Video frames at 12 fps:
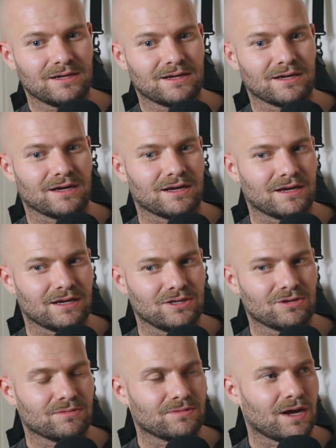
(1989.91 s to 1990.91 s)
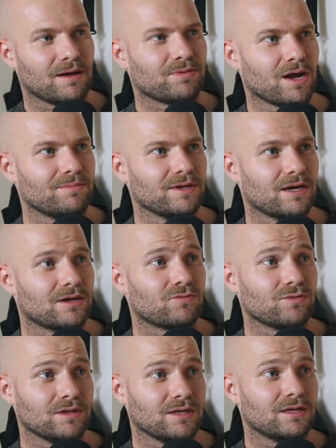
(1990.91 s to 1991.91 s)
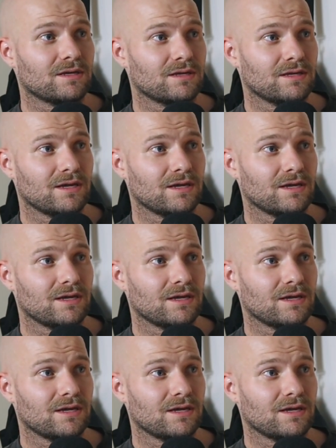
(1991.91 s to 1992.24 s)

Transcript: I probably got to really